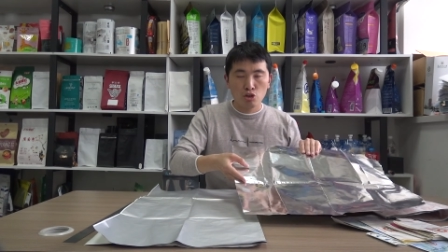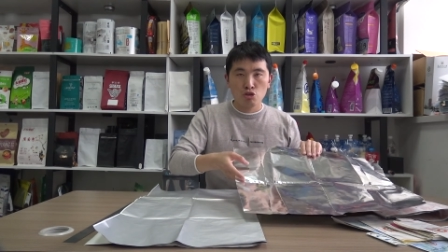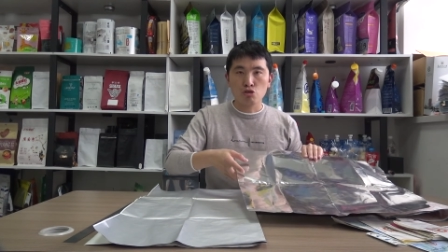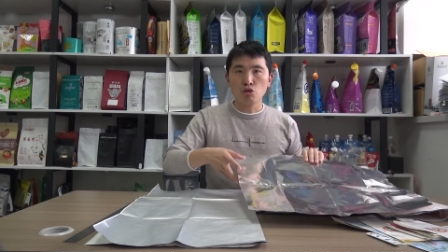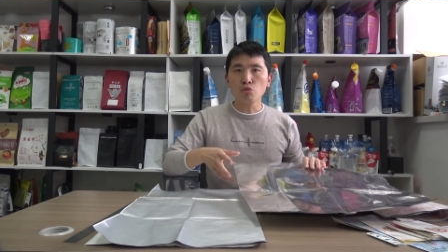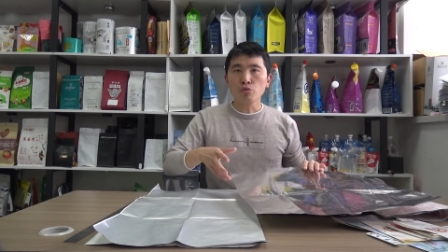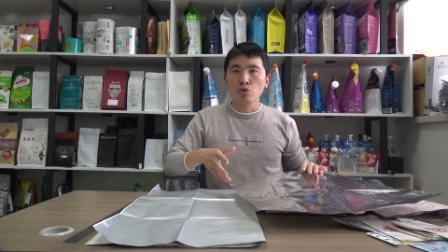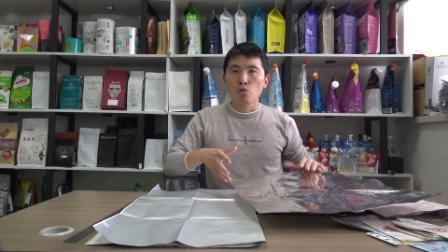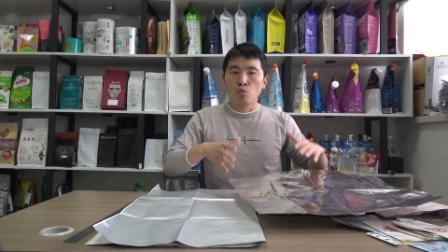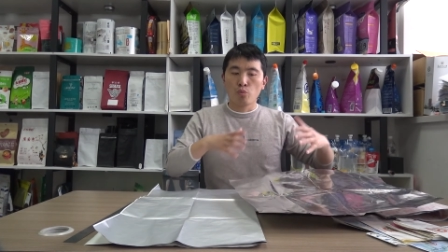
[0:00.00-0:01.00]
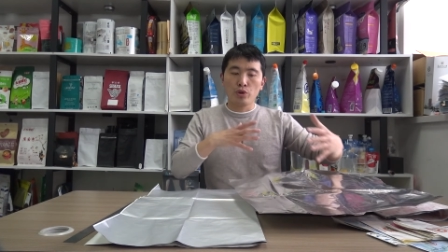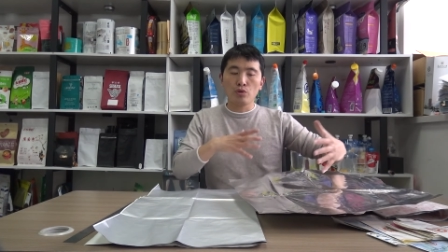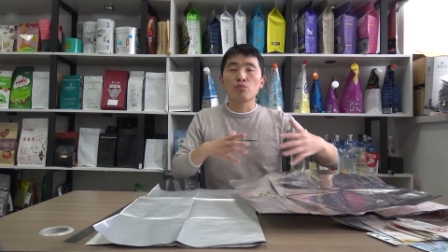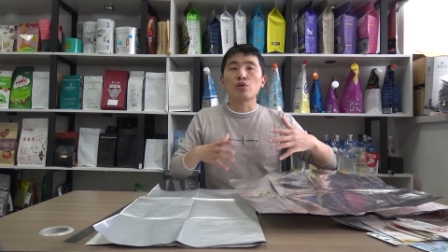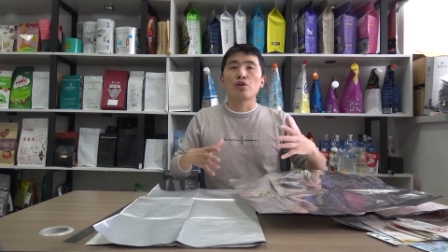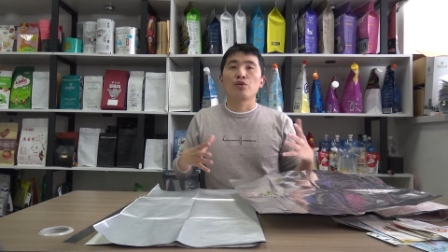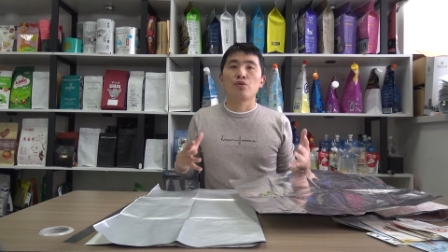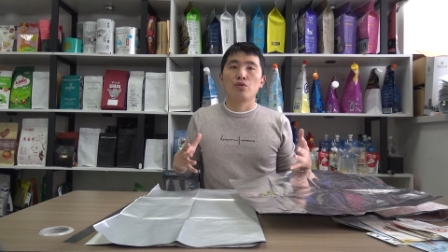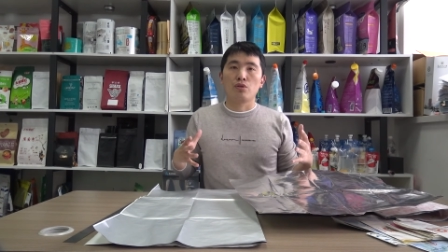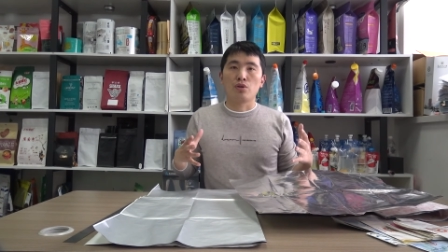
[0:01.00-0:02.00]
So, we will
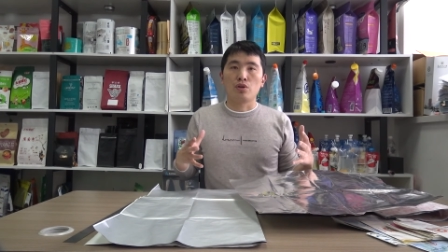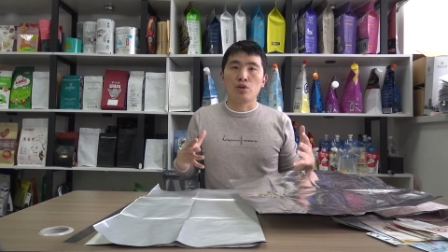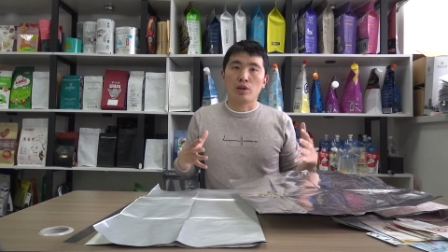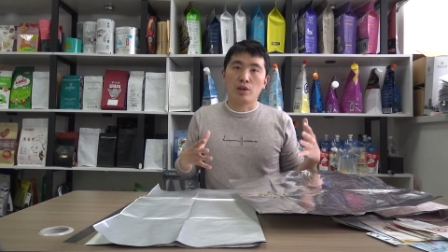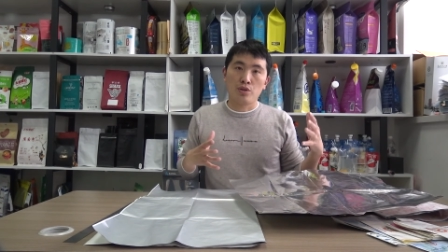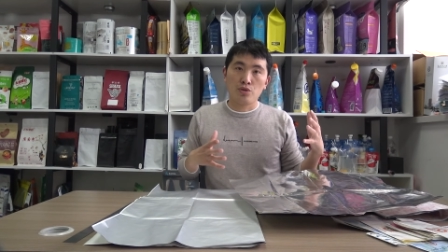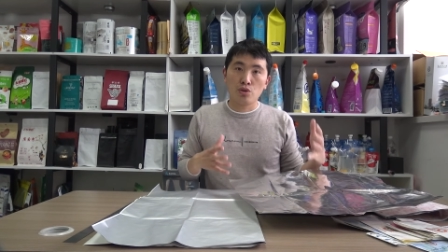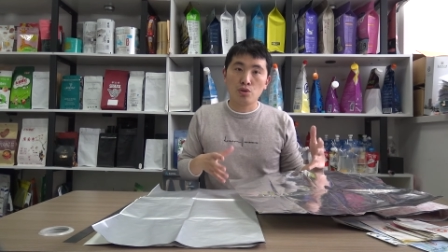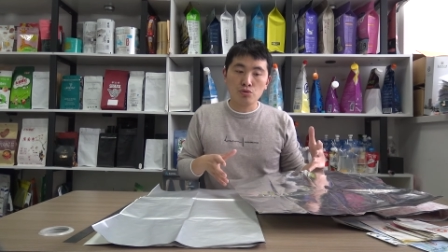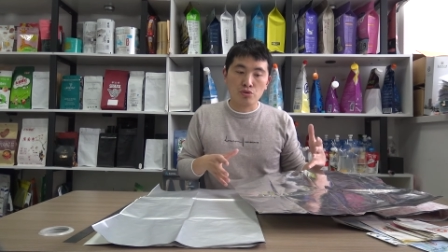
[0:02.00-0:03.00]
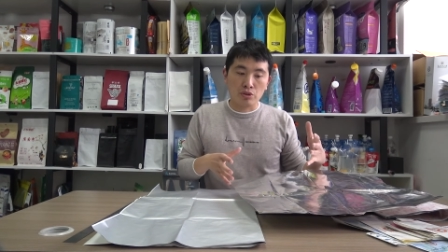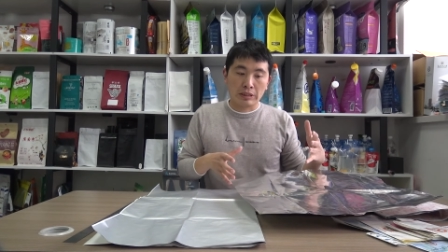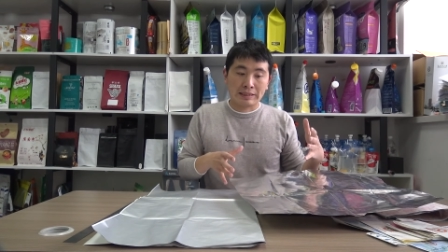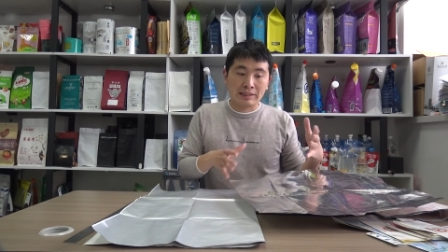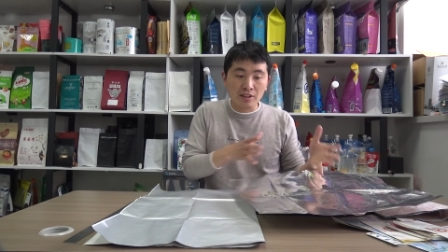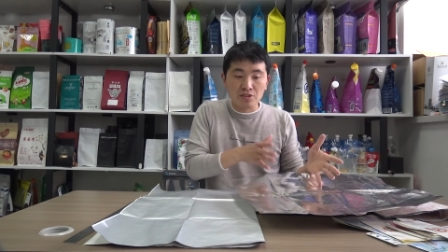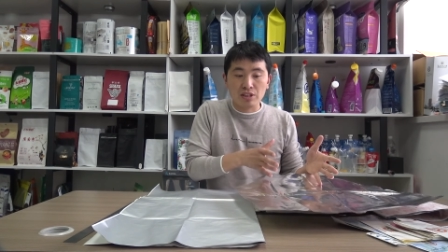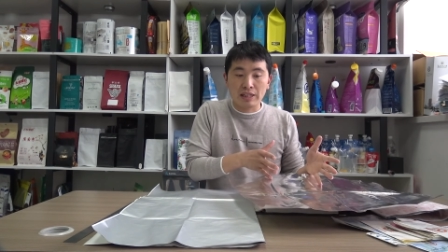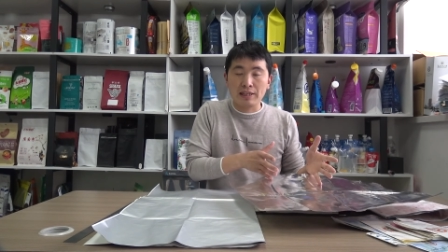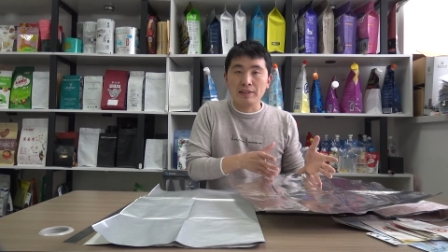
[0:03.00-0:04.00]
uh, use the dark
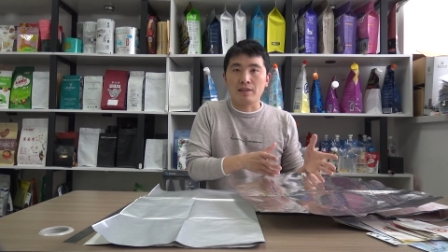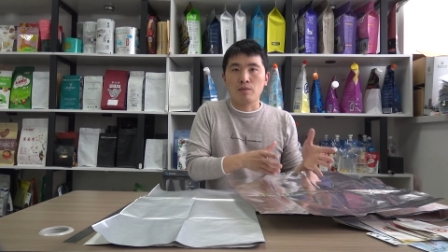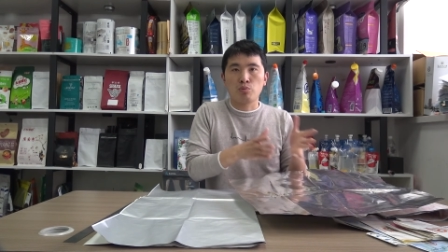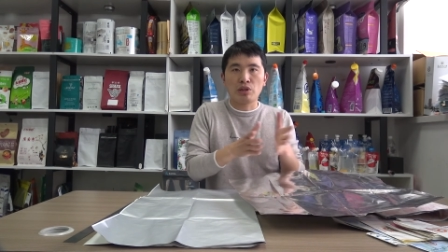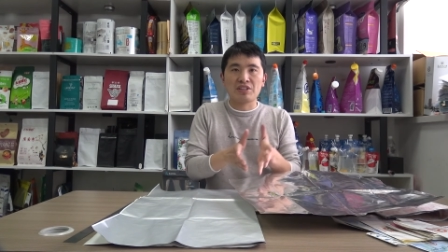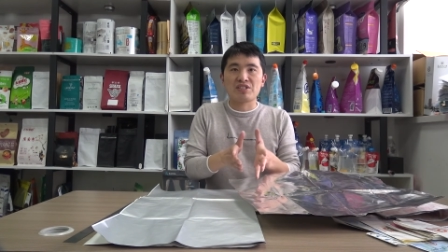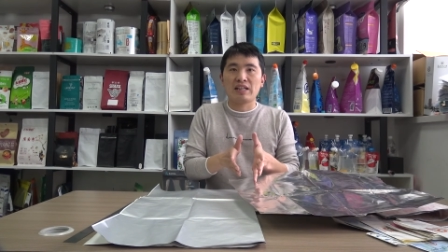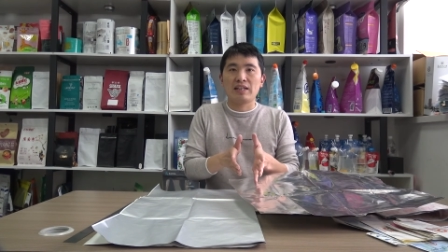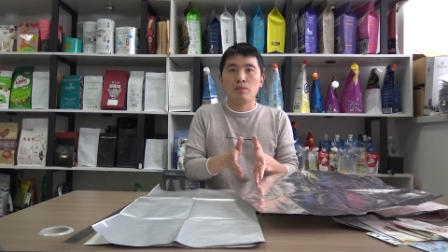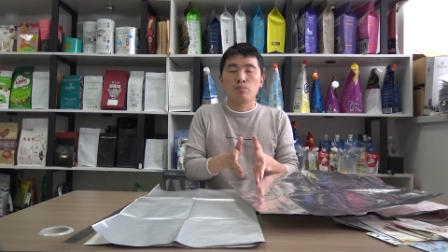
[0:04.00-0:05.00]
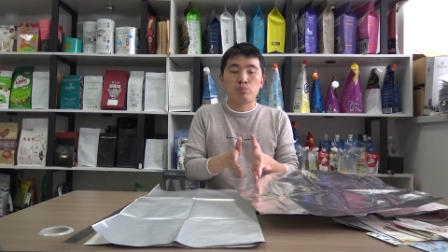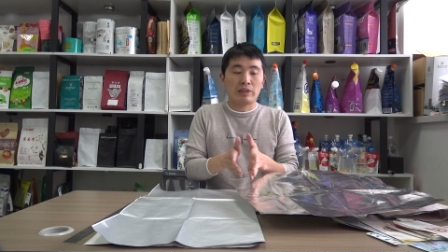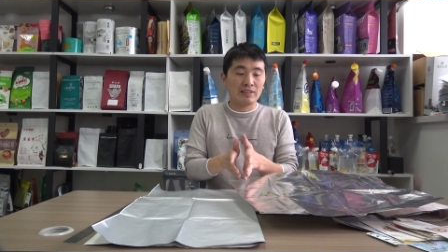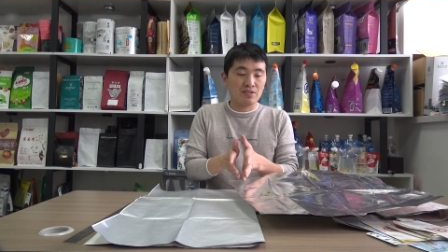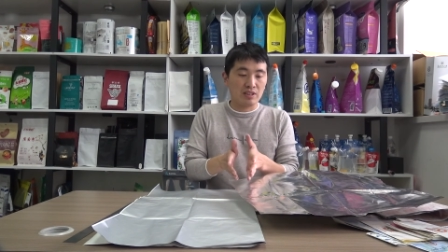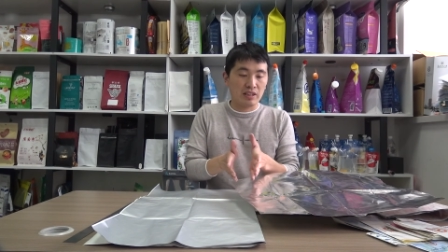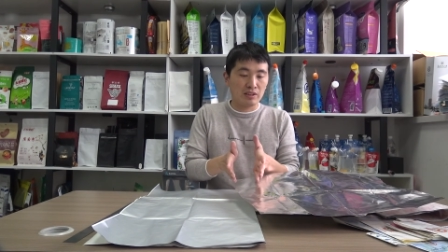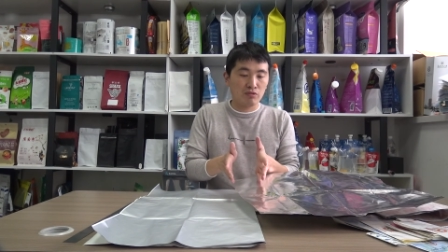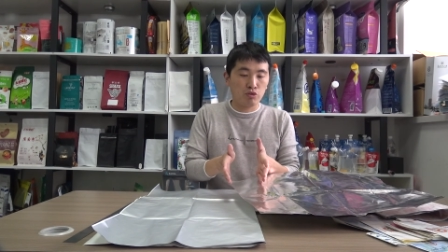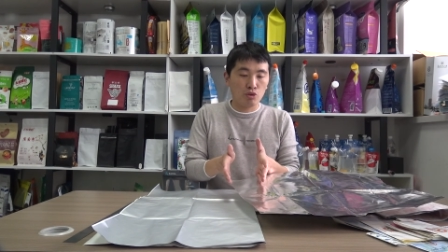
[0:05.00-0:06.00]
side and the bright side, bright
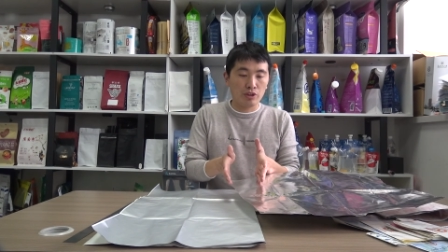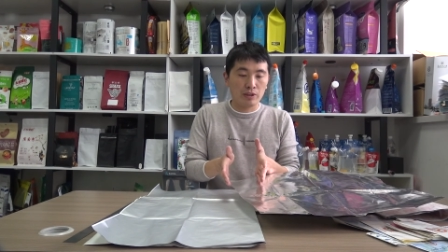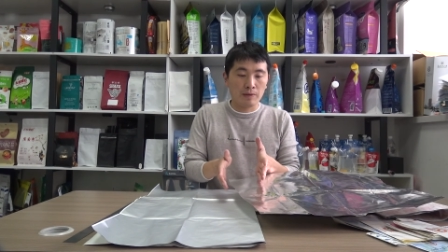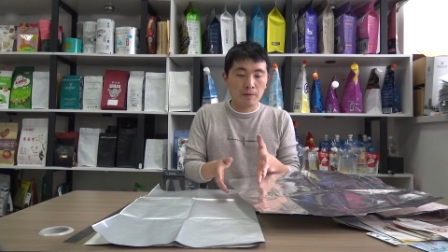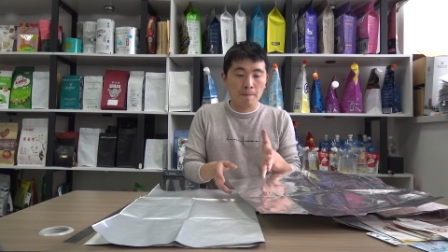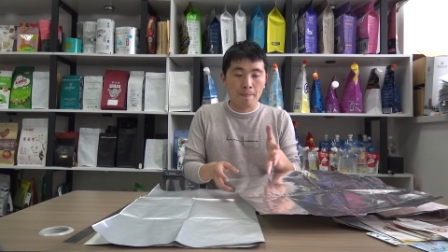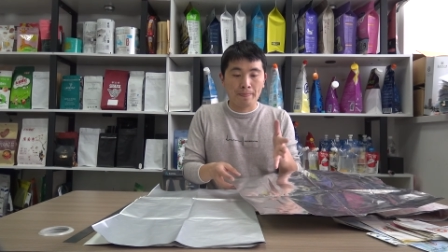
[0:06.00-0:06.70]
side for the